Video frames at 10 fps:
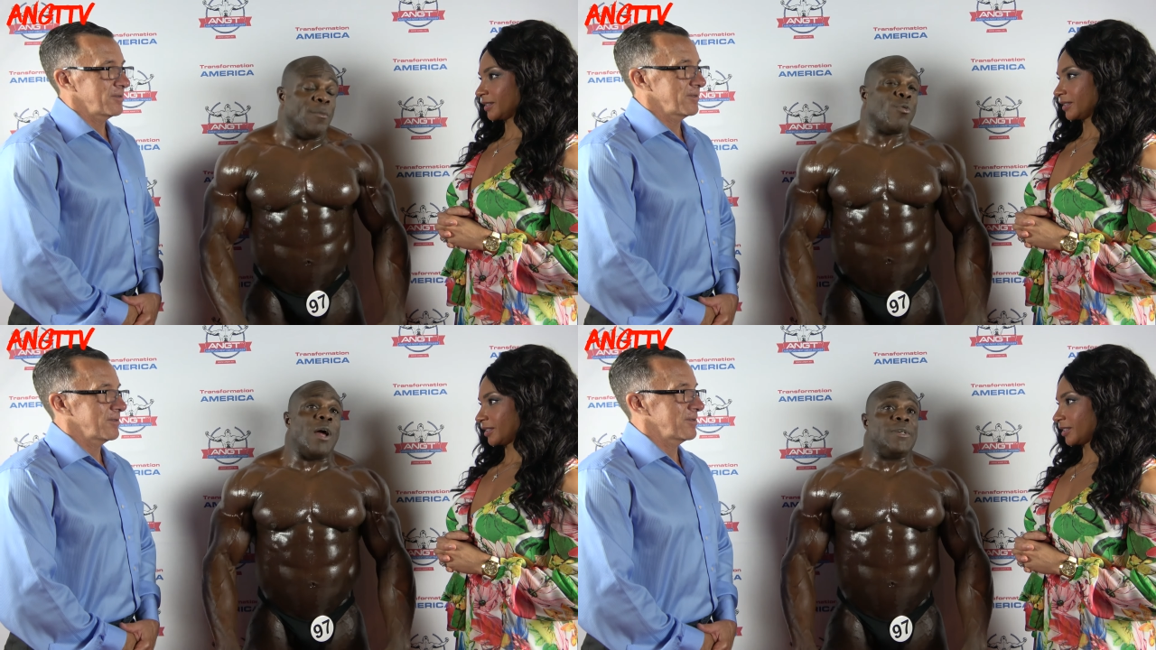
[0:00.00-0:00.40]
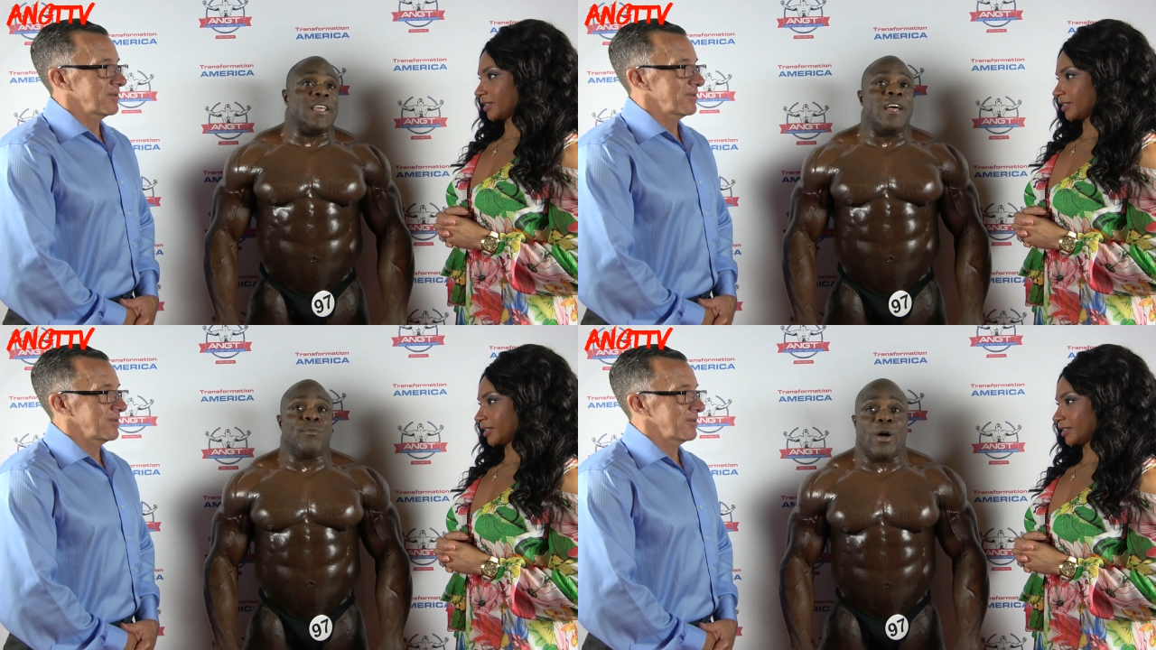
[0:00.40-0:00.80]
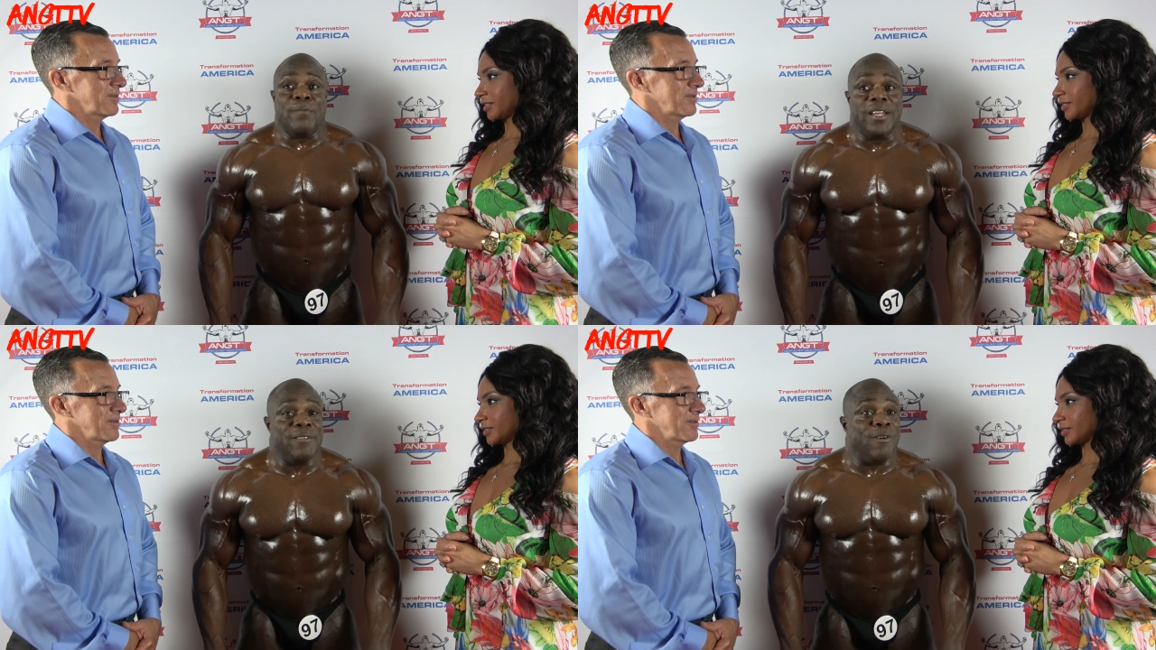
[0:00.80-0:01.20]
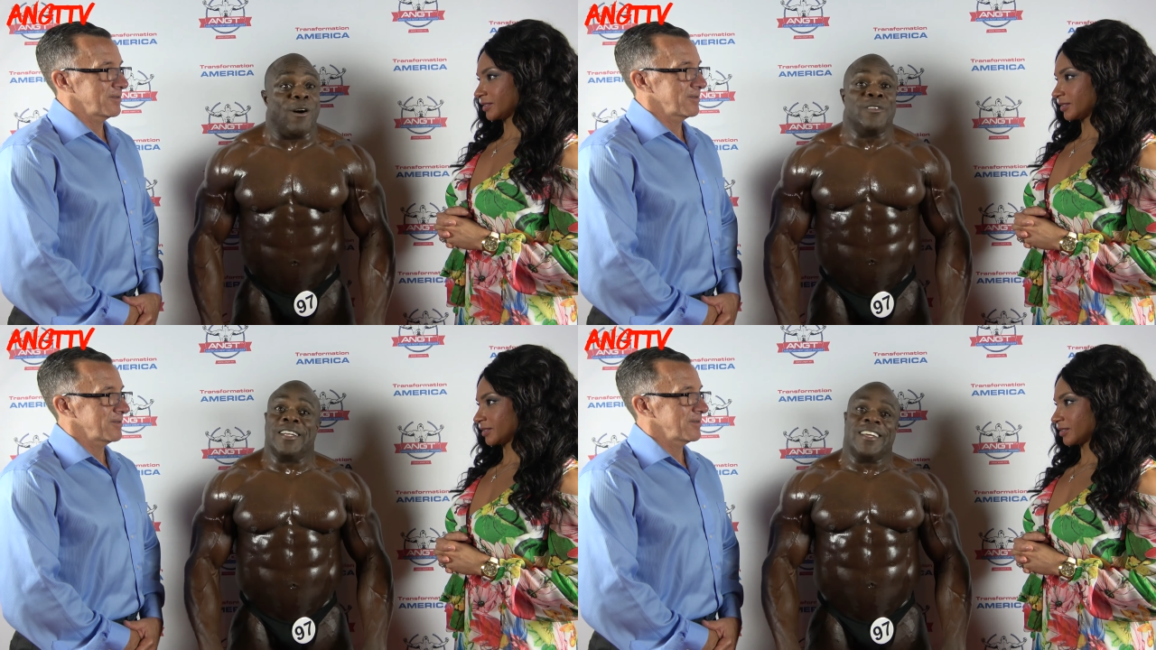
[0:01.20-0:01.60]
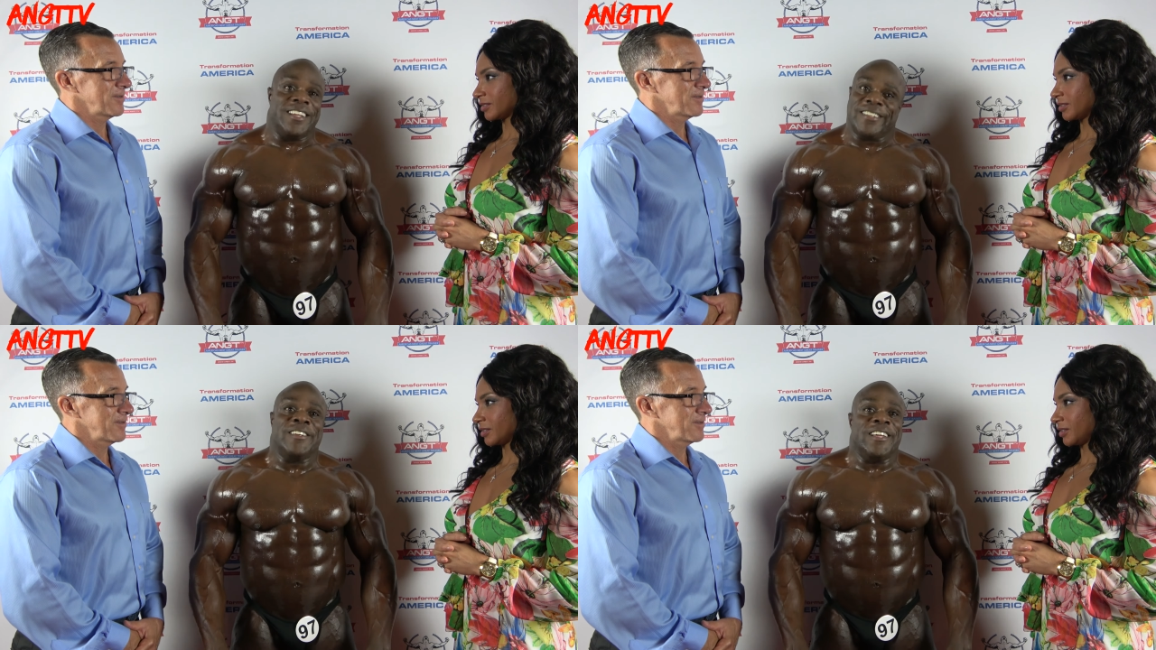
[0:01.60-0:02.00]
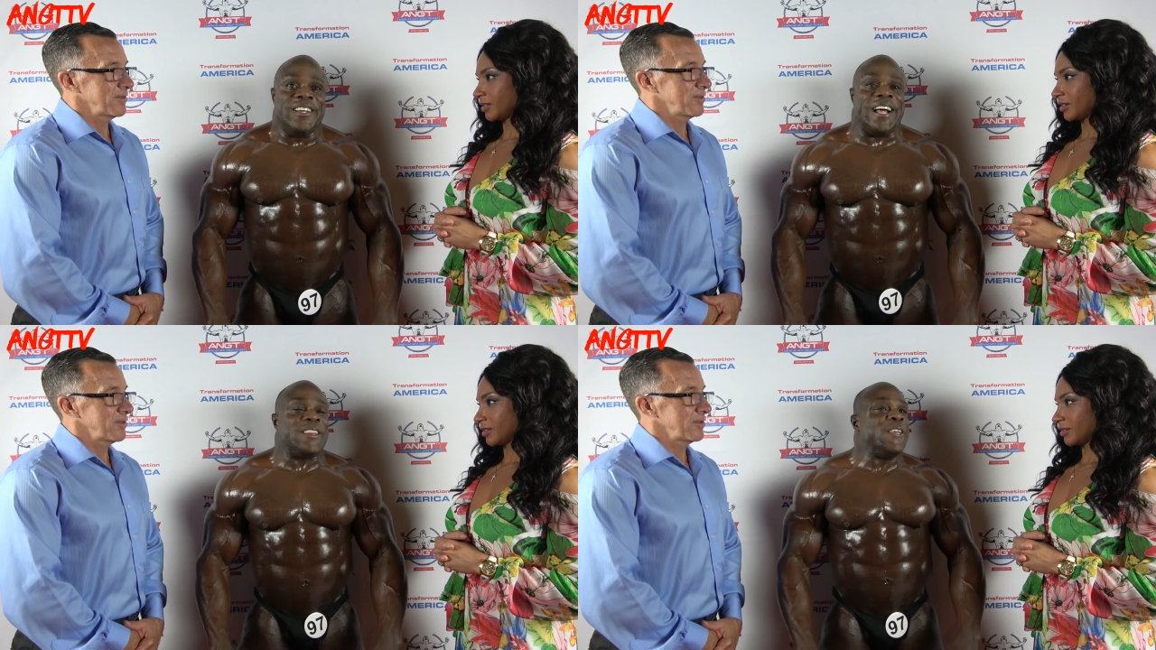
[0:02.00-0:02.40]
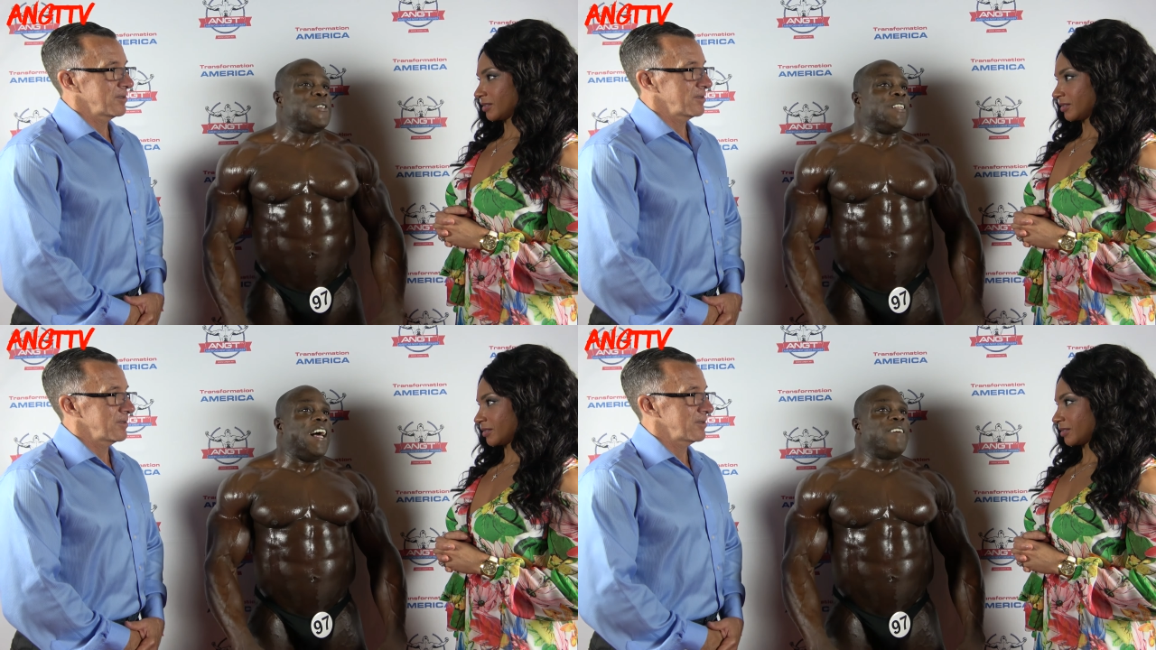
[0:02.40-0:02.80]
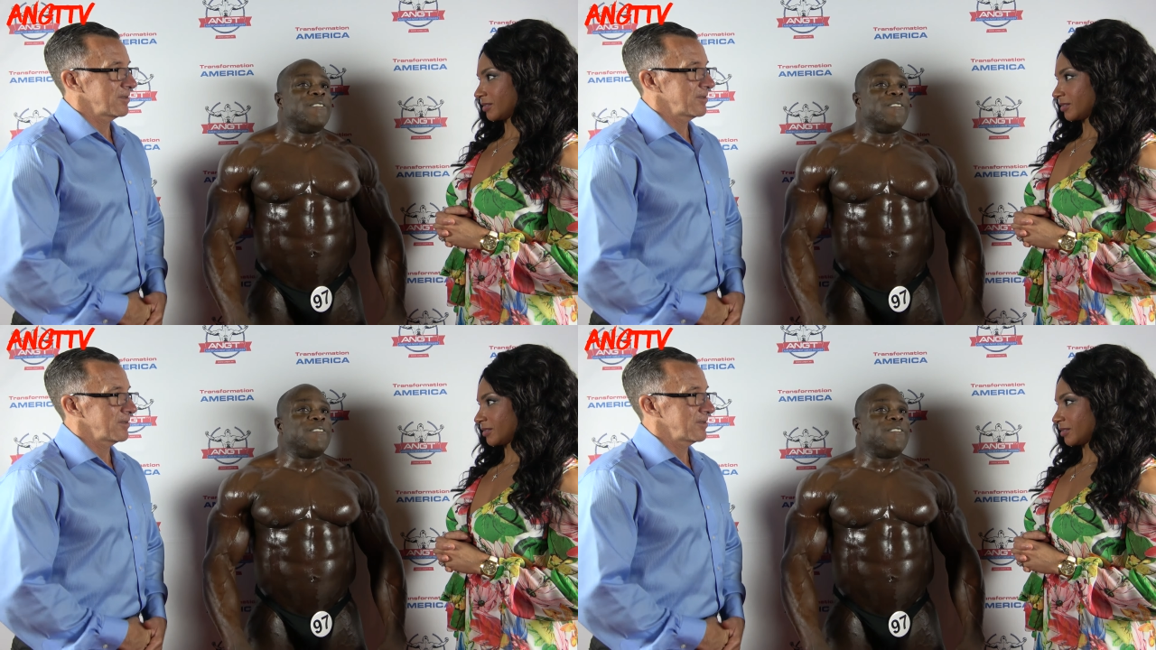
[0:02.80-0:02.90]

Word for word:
Speaker 1: I'm a prime example. I've been involved in a lot of things in life,